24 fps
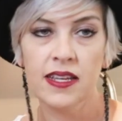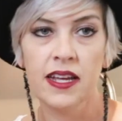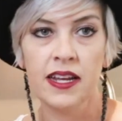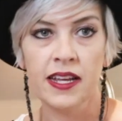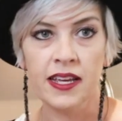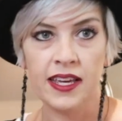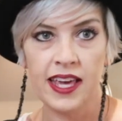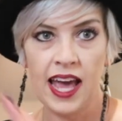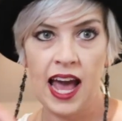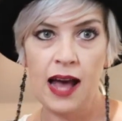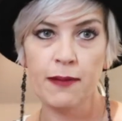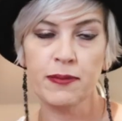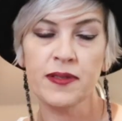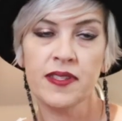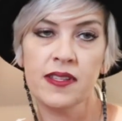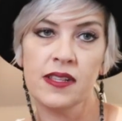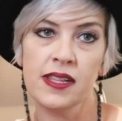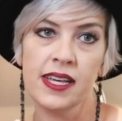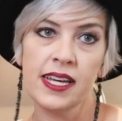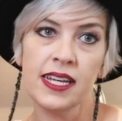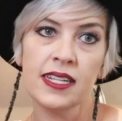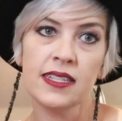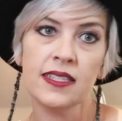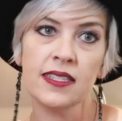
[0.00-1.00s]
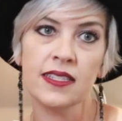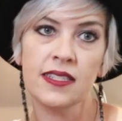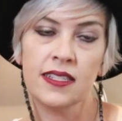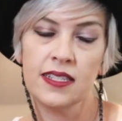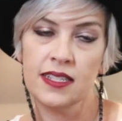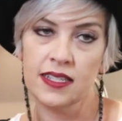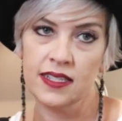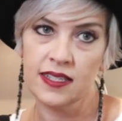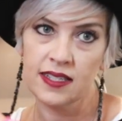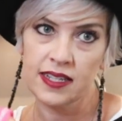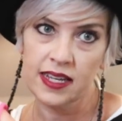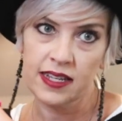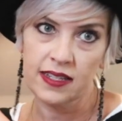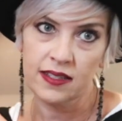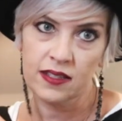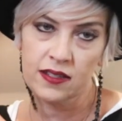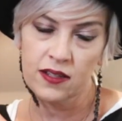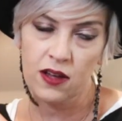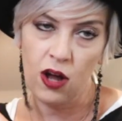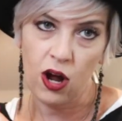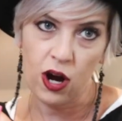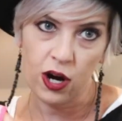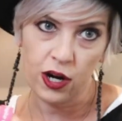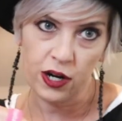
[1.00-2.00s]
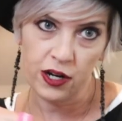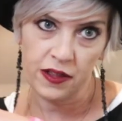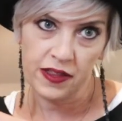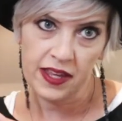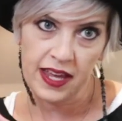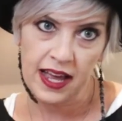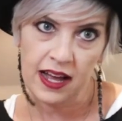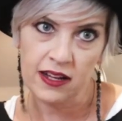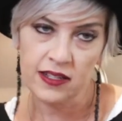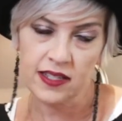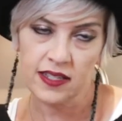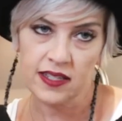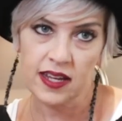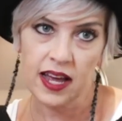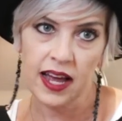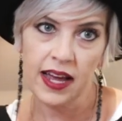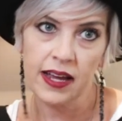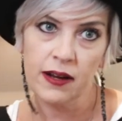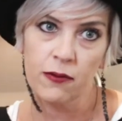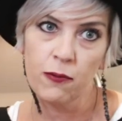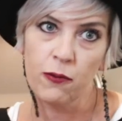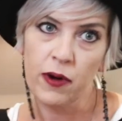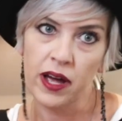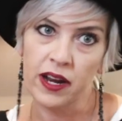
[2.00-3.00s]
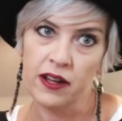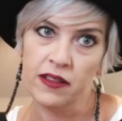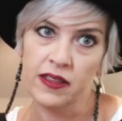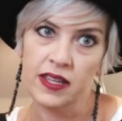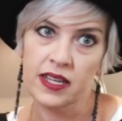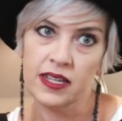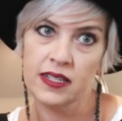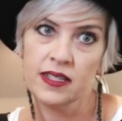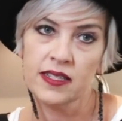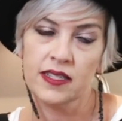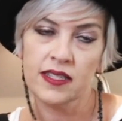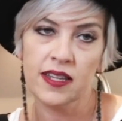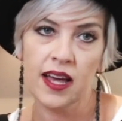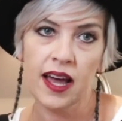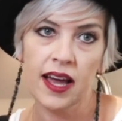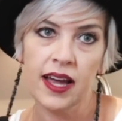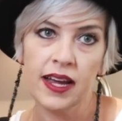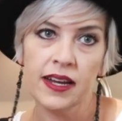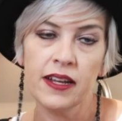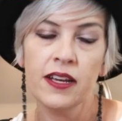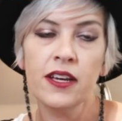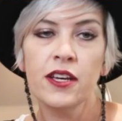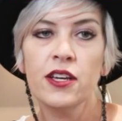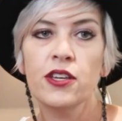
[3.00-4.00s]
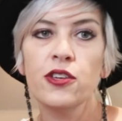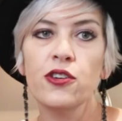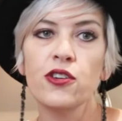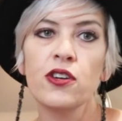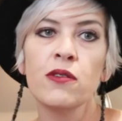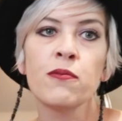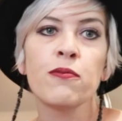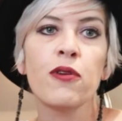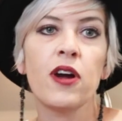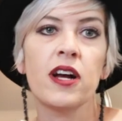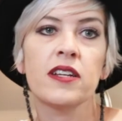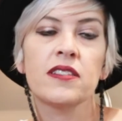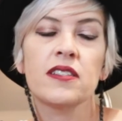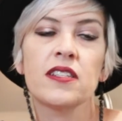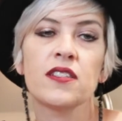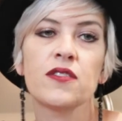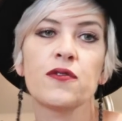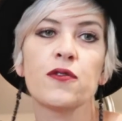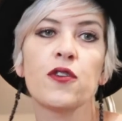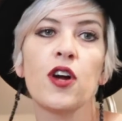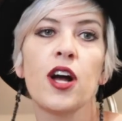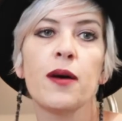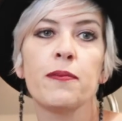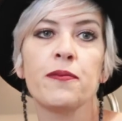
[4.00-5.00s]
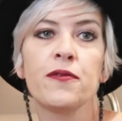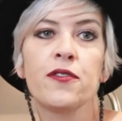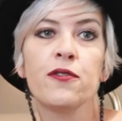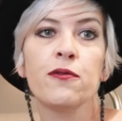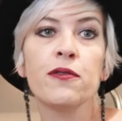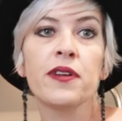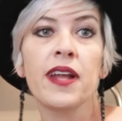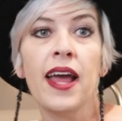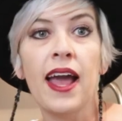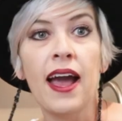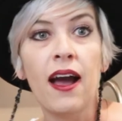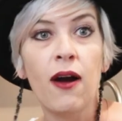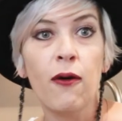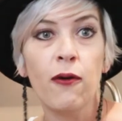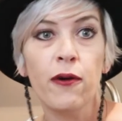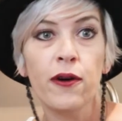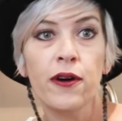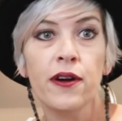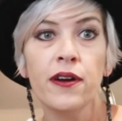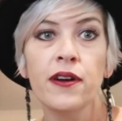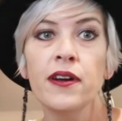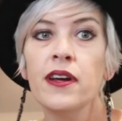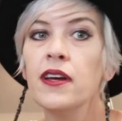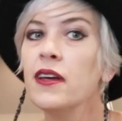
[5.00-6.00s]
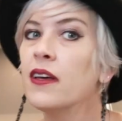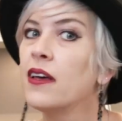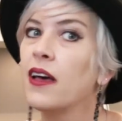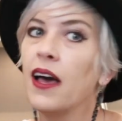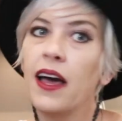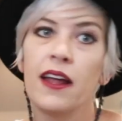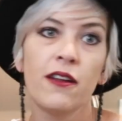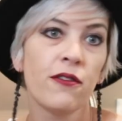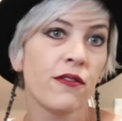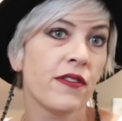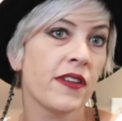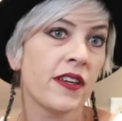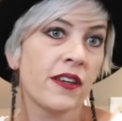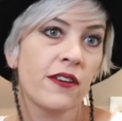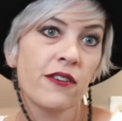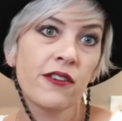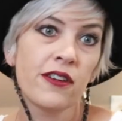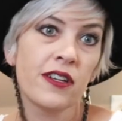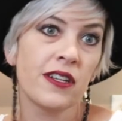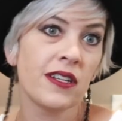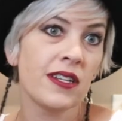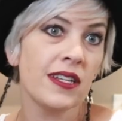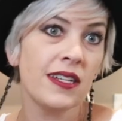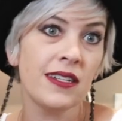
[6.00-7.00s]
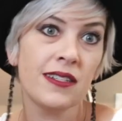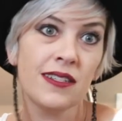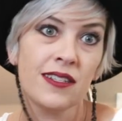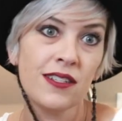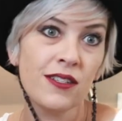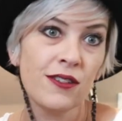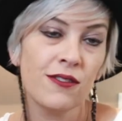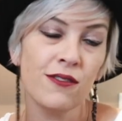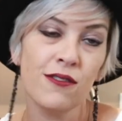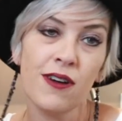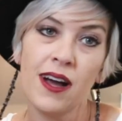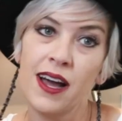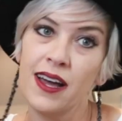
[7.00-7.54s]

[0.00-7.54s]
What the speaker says: It encapsulates, it stays hard on the outside, wet on the inside. You can process for up to an hour. I don't think you're gonna need to.